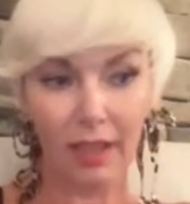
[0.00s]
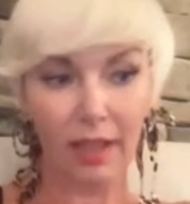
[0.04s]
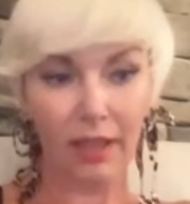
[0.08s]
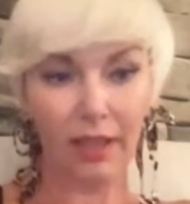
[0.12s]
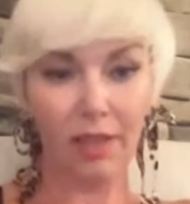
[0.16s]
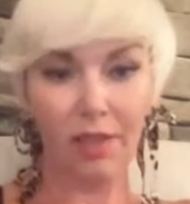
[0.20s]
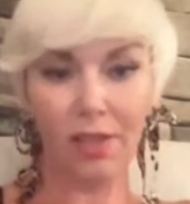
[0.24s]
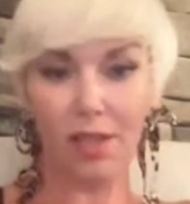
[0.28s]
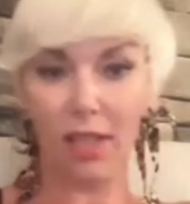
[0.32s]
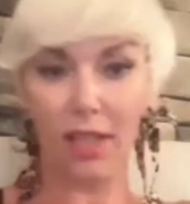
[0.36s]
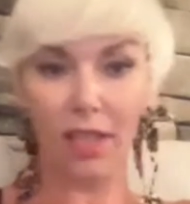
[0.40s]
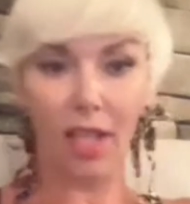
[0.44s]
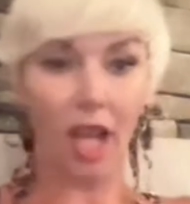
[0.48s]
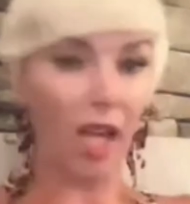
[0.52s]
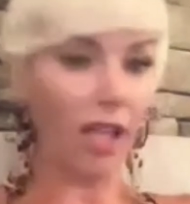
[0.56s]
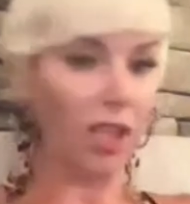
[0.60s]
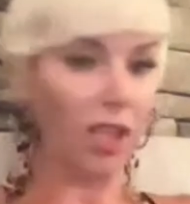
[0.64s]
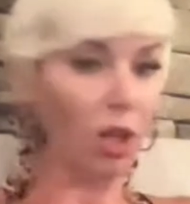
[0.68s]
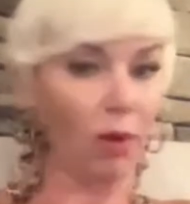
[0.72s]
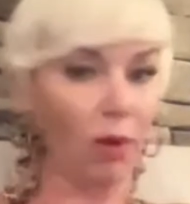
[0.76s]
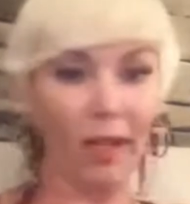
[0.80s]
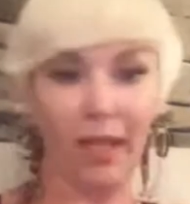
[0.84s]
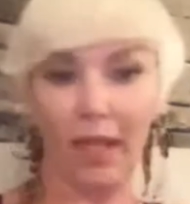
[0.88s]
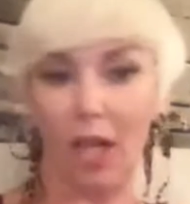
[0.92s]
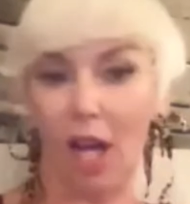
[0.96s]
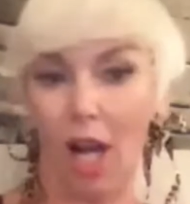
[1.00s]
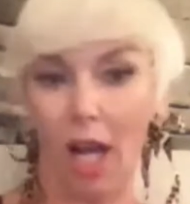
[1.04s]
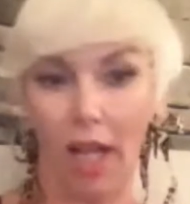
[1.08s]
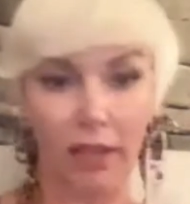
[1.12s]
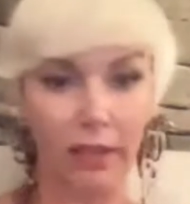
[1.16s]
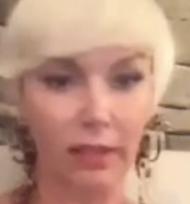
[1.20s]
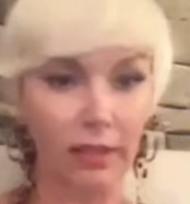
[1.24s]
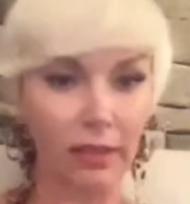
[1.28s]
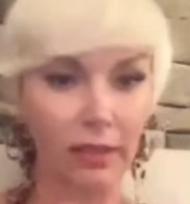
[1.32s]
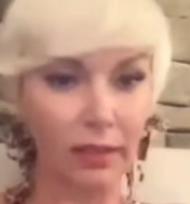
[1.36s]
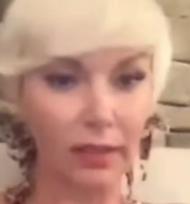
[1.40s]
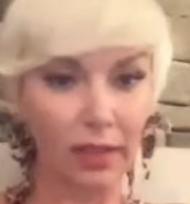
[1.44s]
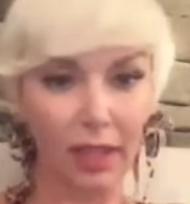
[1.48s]
there's a lot going on
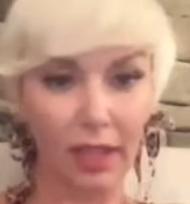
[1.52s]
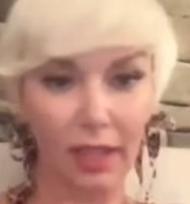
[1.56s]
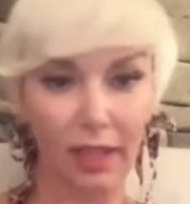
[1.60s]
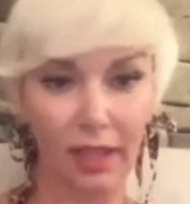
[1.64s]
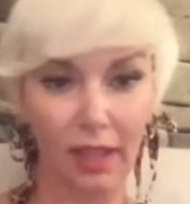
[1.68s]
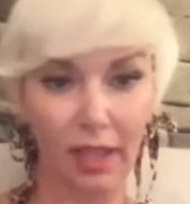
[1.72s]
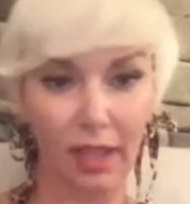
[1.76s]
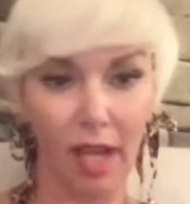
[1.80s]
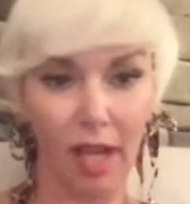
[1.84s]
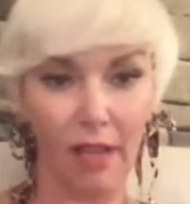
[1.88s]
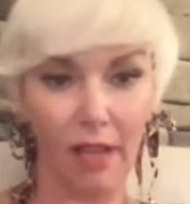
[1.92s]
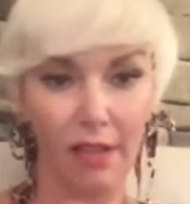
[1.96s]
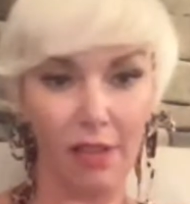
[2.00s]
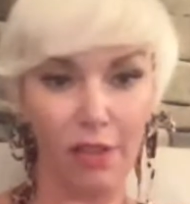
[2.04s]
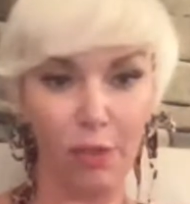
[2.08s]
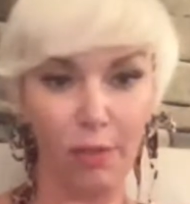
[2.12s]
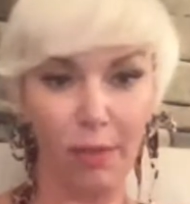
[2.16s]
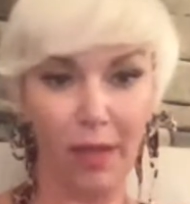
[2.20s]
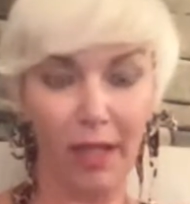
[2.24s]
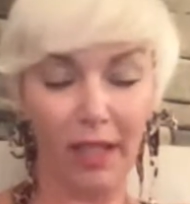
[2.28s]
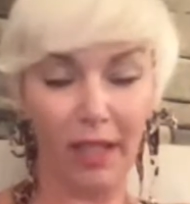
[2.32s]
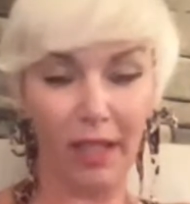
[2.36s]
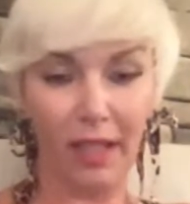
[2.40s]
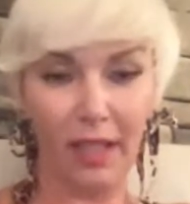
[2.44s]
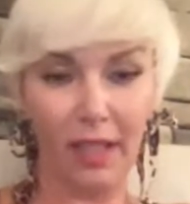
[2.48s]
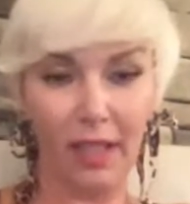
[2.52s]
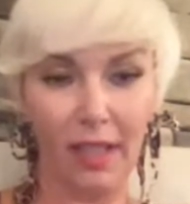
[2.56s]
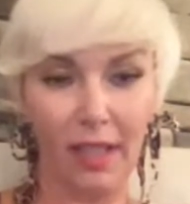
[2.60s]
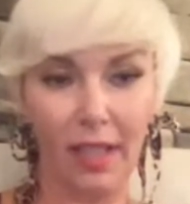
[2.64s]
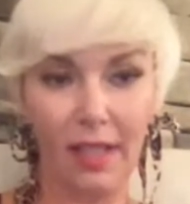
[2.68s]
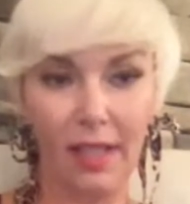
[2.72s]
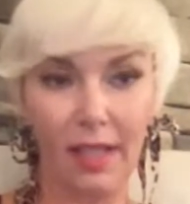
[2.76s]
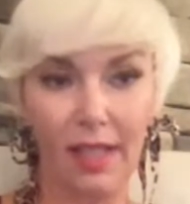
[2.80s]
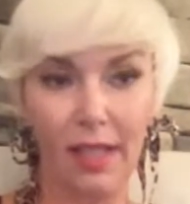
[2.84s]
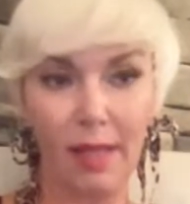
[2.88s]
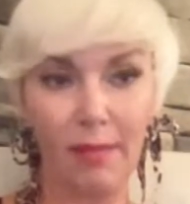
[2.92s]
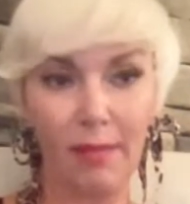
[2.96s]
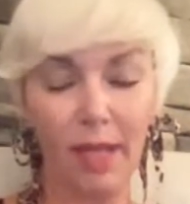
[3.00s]
in the costuming, and
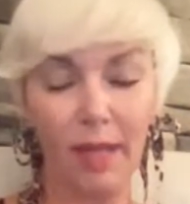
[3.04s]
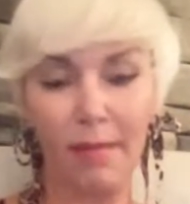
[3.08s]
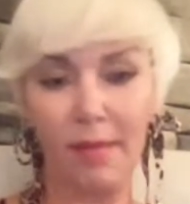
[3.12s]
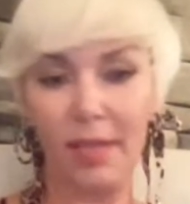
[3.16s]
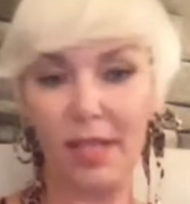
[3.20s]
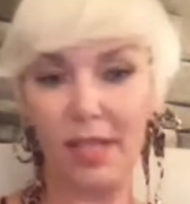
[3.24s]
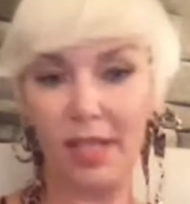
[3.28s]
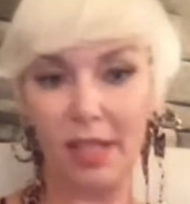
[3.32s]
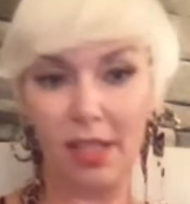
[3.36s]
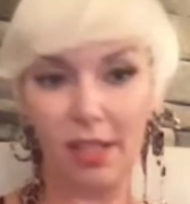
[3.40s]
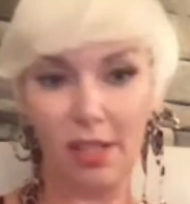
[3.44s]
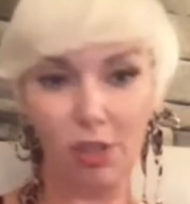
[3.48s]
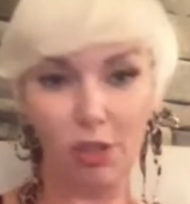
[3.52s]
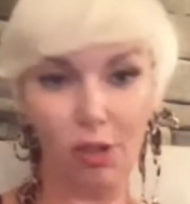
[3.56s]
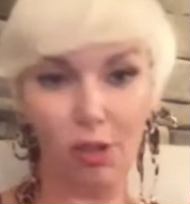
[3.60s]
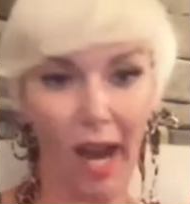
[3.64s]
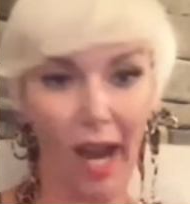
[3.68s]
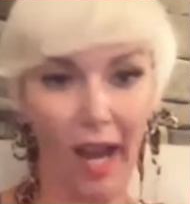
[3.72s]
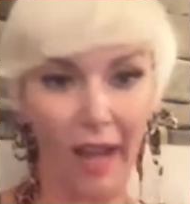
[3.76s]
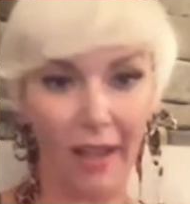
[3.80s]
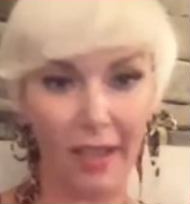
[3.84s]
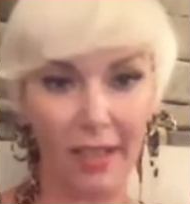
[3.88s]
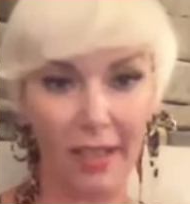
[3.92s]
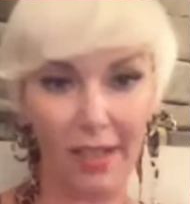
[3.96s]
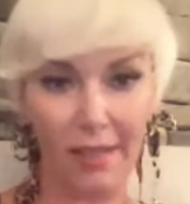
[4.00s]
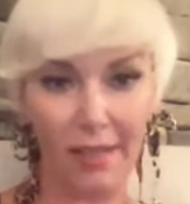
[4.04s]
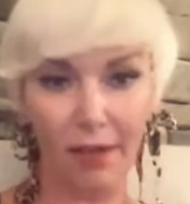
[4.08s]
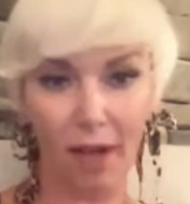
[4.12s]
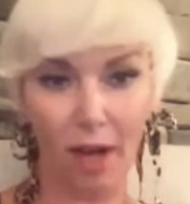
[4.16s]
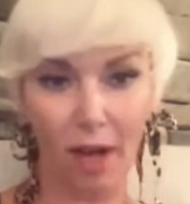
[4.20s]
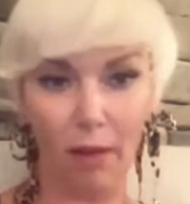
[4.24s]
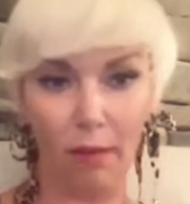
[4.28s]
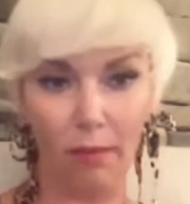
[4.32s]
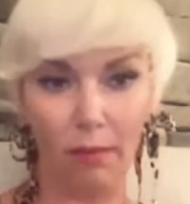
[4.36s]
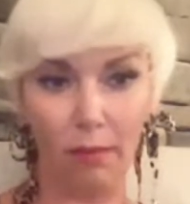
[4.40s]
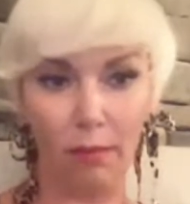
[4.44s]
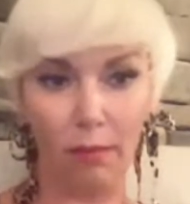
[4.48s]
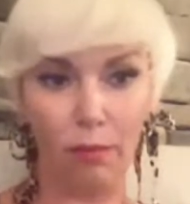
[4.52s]
it sometimes distracts
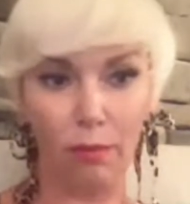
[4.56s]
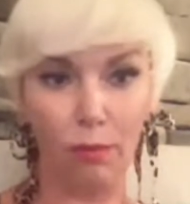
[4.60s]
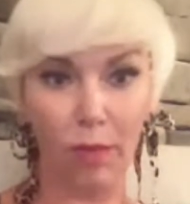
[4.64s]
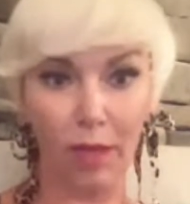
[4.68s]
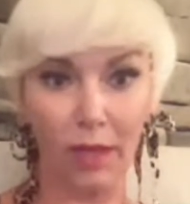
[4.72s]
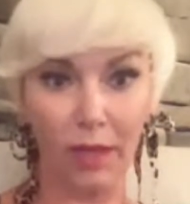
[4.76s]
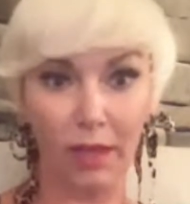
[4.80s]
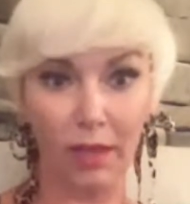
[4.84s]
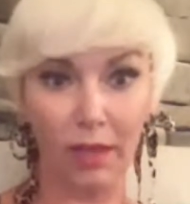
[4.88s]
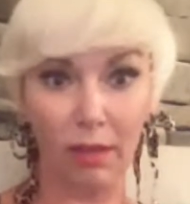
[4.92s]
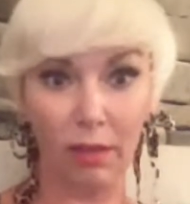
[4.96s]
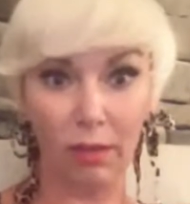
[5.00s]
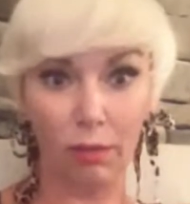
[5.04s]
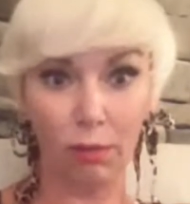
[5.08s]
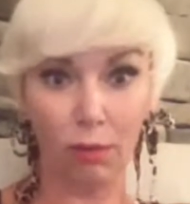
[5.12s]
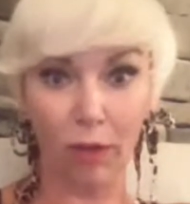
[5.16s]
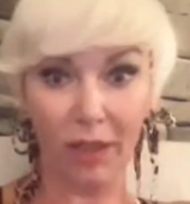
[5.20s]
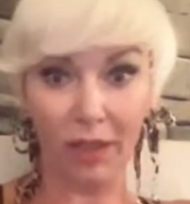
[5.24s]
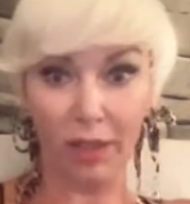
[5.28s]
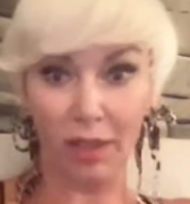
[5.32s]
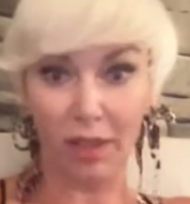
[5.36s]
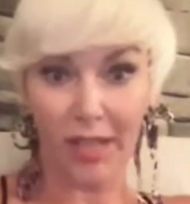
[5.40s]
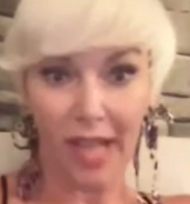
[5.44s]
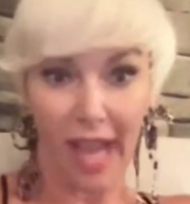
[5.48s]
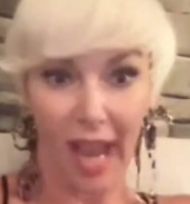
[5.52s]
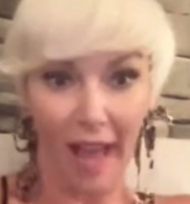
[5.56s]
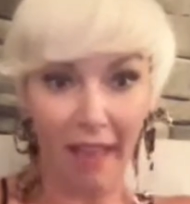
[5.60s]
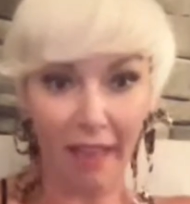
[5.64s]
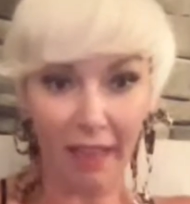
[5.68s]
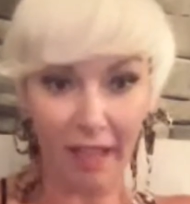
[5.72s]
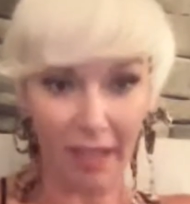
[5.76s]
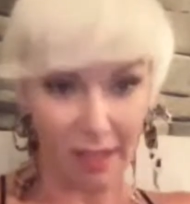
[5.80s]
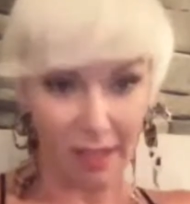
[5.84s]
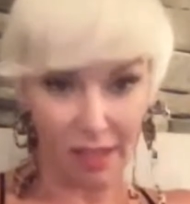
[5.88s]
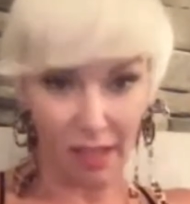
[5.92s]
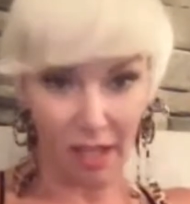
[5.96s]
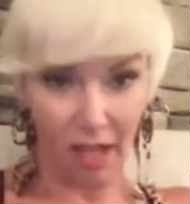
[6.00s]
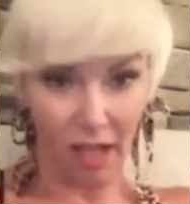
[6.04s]
from what their
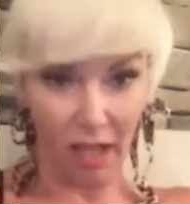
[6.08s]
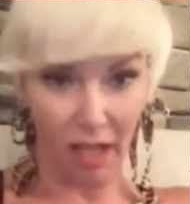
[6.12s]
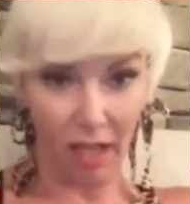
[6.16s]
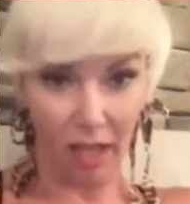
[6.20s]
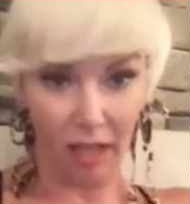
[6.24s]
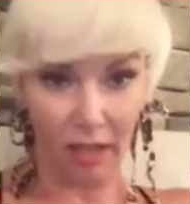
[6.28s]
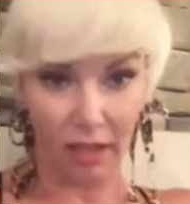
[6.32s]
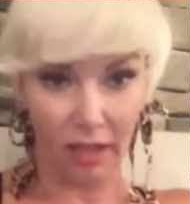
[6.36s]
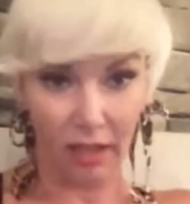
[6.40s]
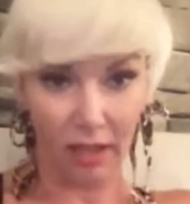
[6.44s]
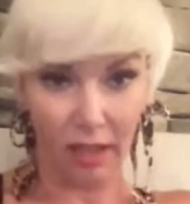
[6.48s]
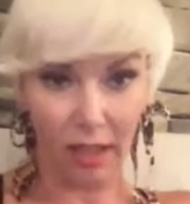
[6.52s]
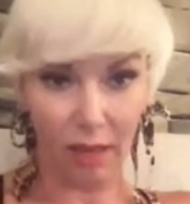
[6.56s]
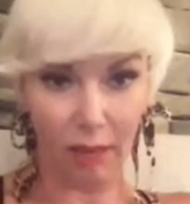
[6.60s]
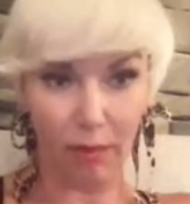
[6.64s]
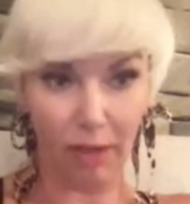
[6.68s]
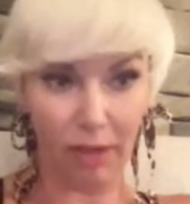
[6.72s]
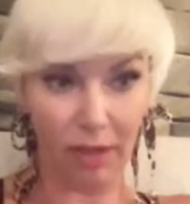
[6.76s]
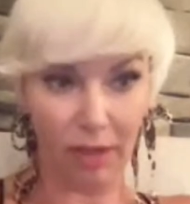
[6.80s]
talents are and what